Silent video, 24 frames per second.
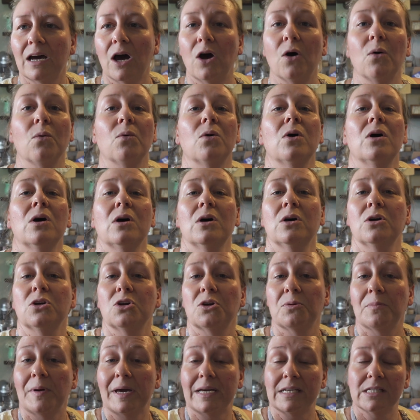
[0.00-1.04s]
Oh,
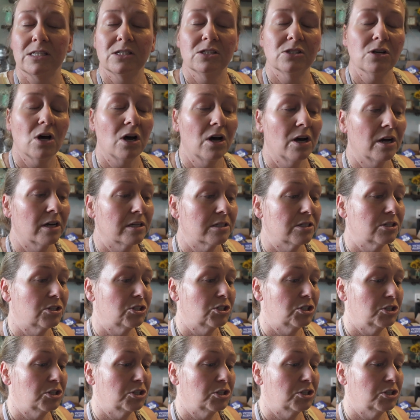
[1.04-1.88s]
you make sauce,